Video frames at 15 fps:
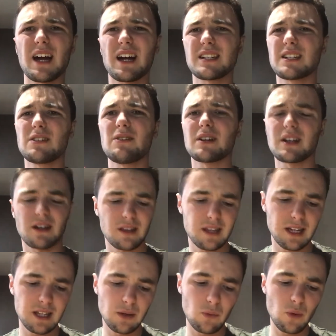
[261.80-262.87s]
I don't know, I can't
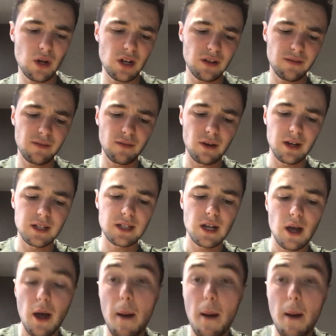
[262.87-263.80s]
think of the word for it.